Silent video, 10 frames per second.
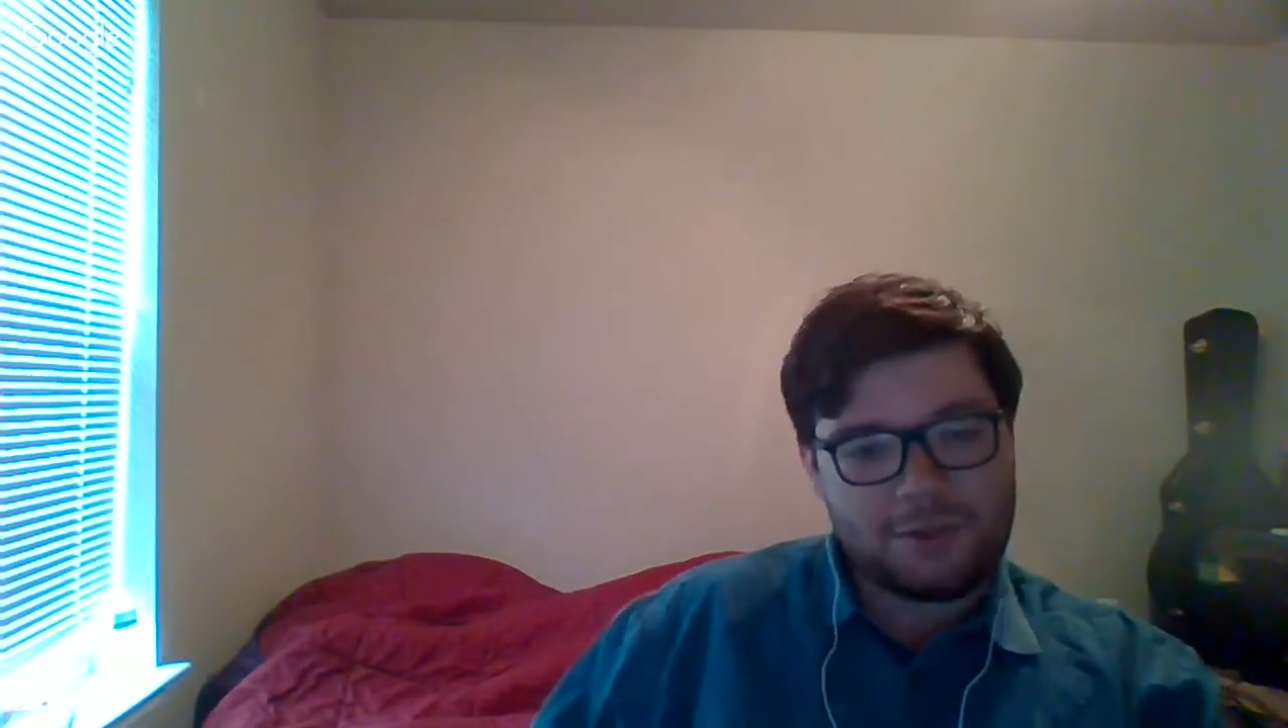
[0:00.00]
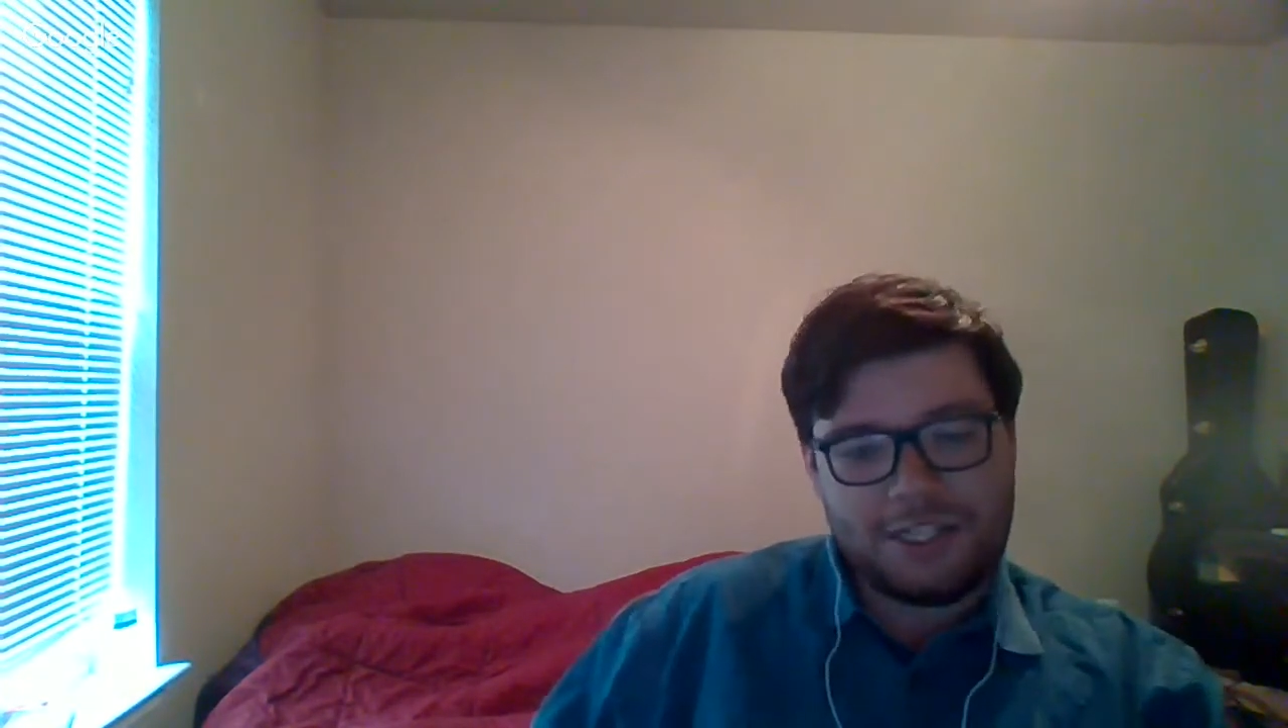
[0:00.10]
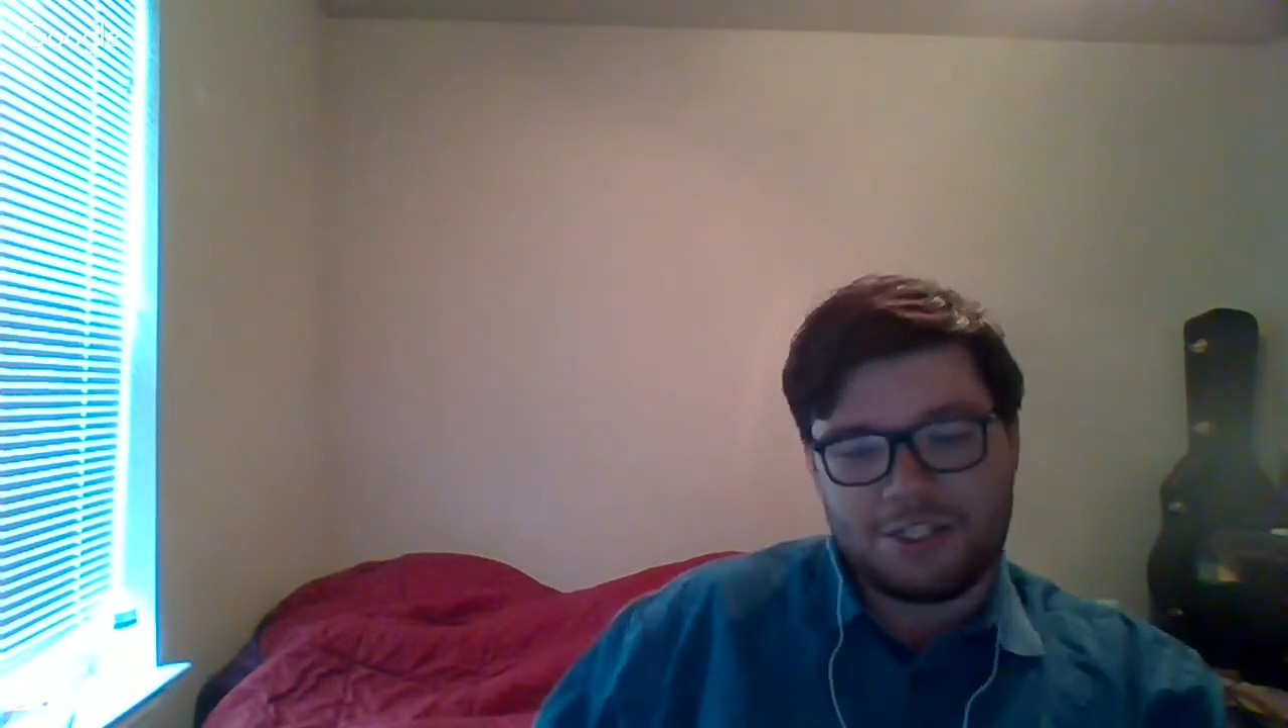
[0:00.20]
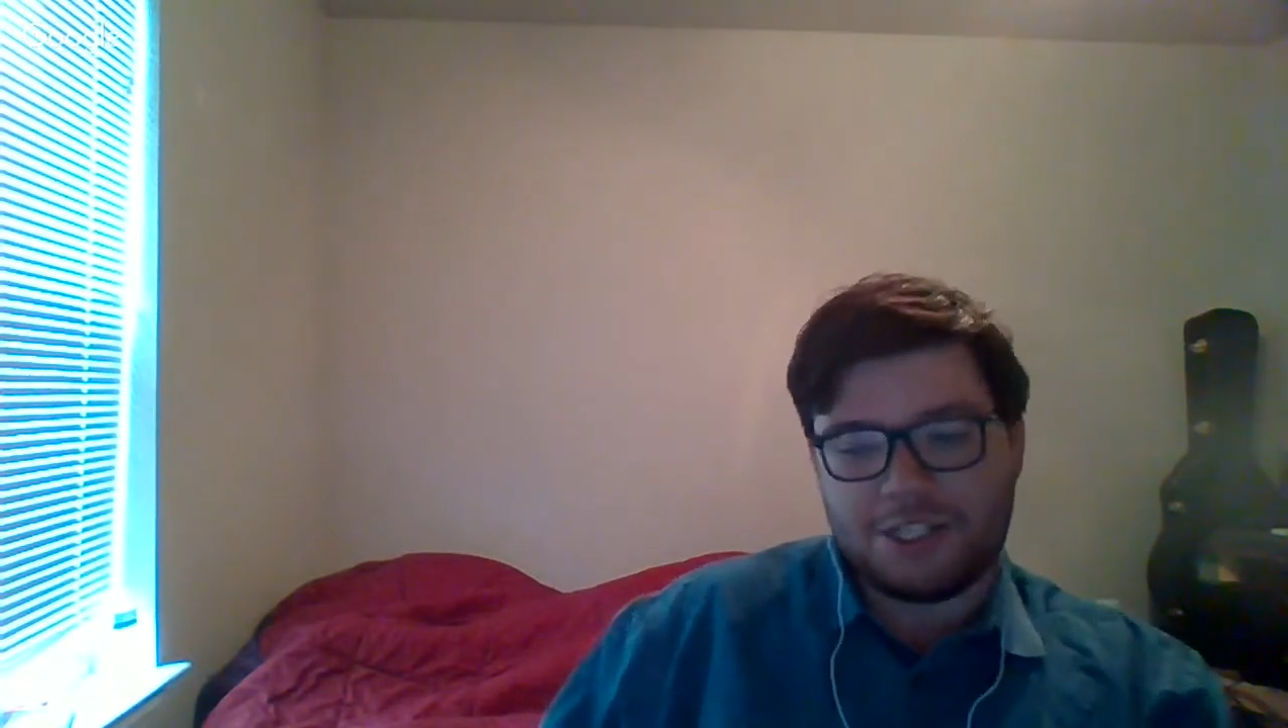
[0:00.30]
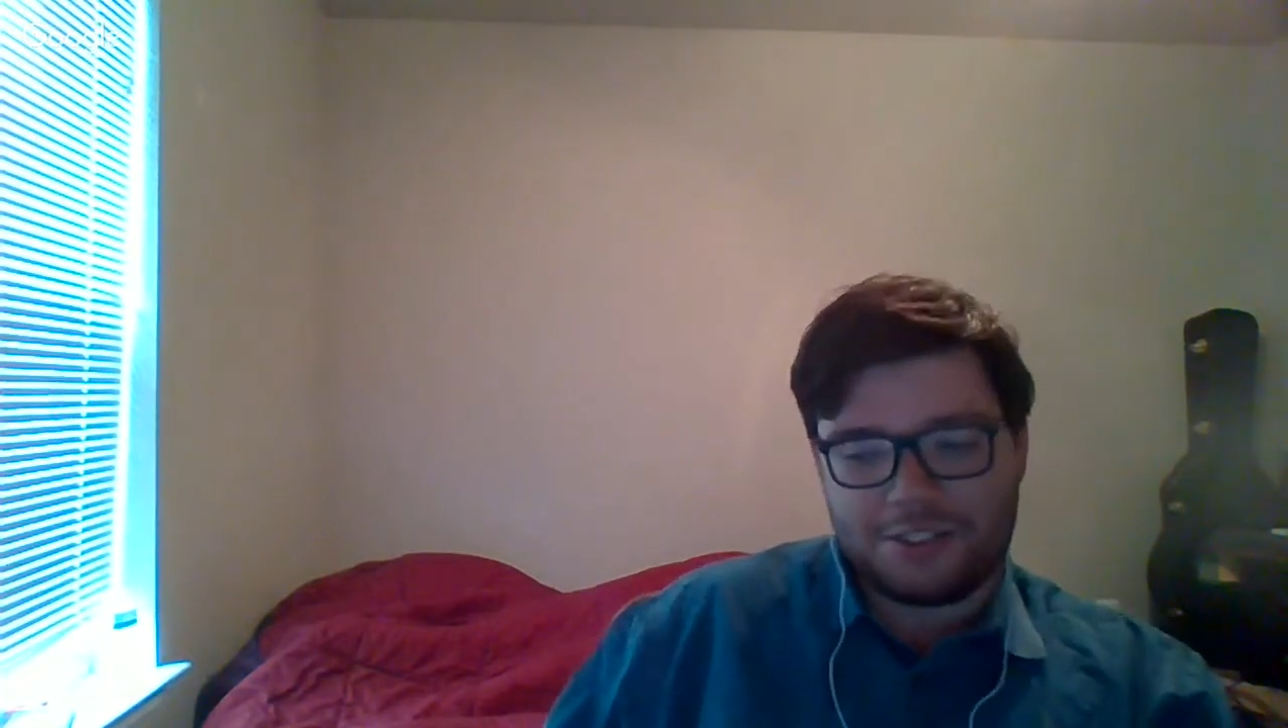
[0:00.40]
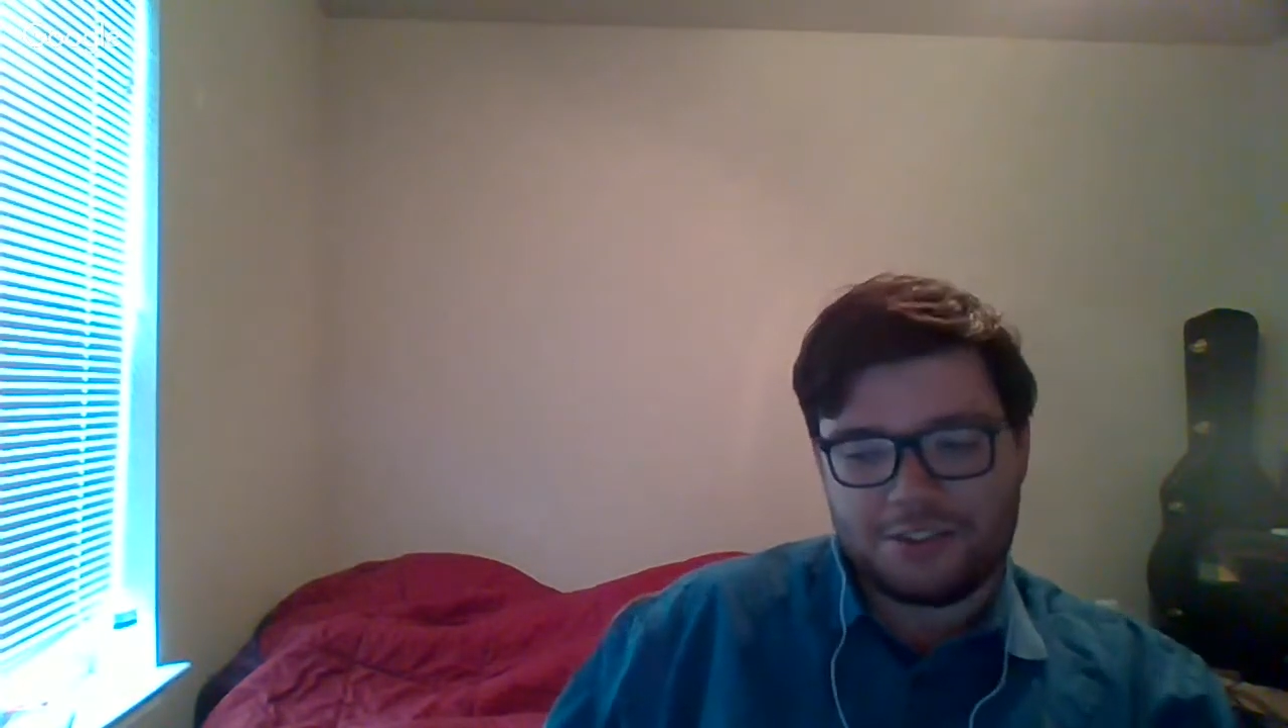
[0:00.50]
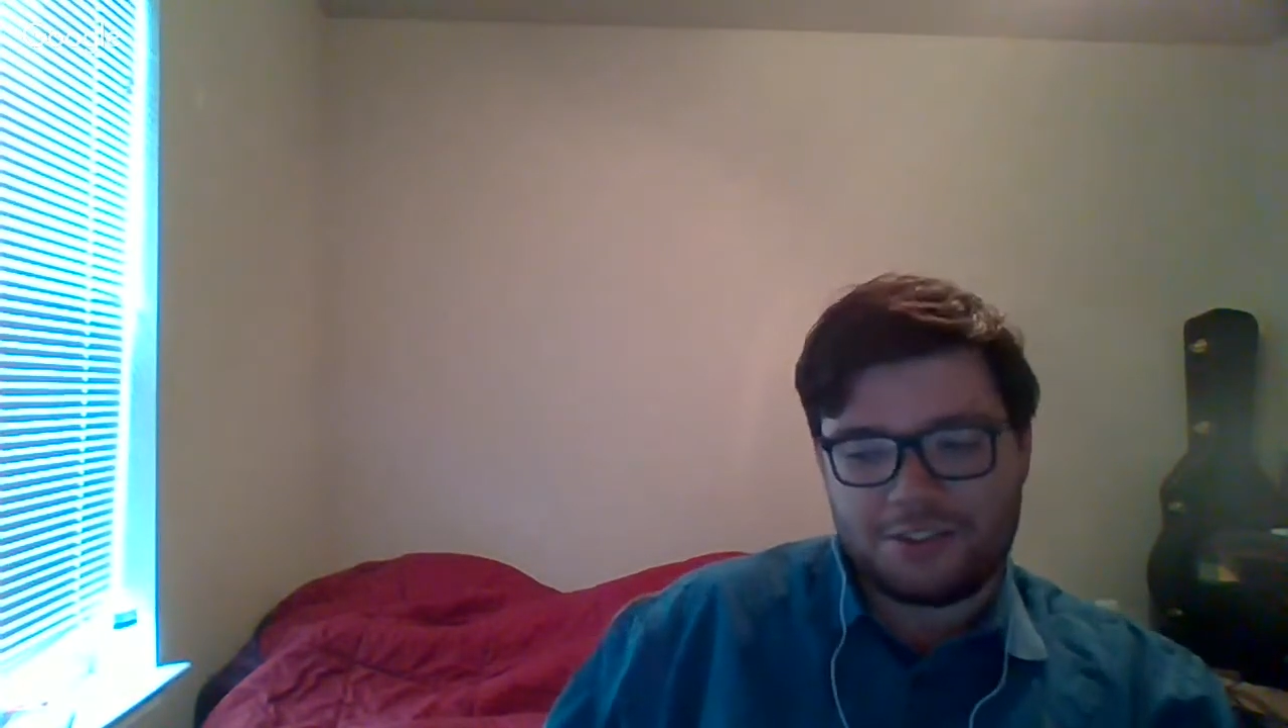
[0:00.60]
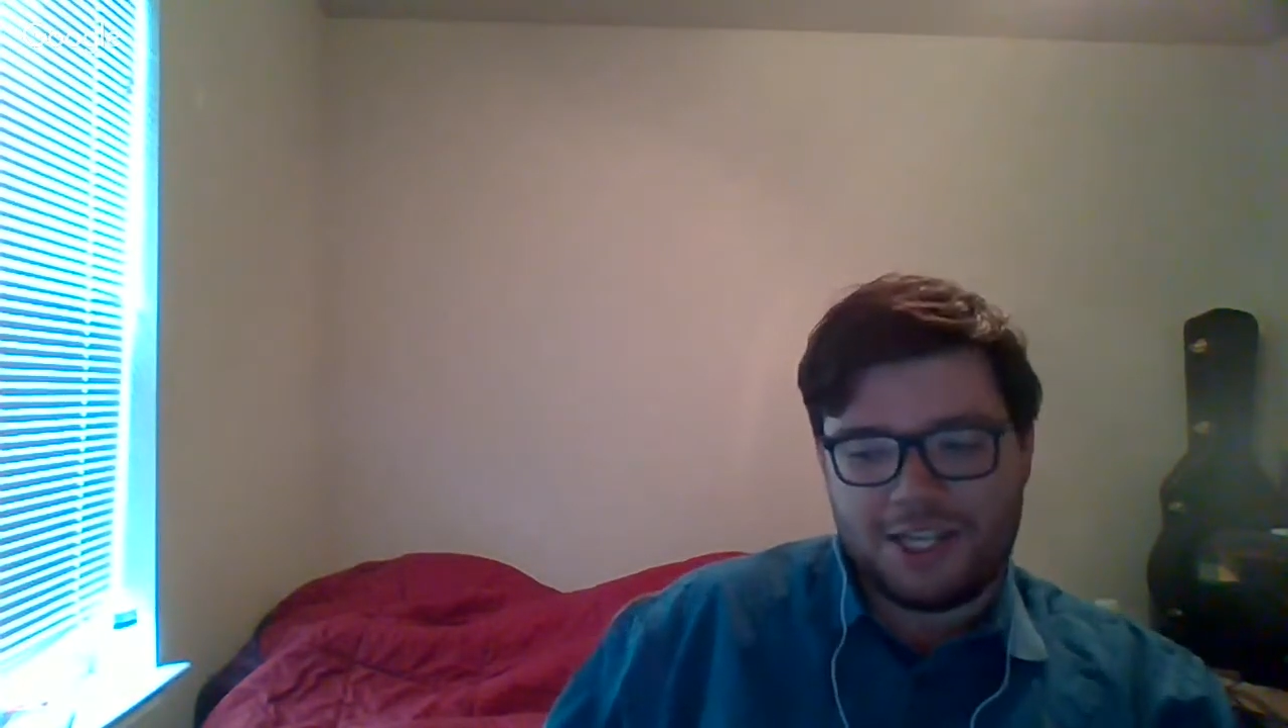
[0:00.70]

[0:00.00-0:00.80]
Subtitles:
educational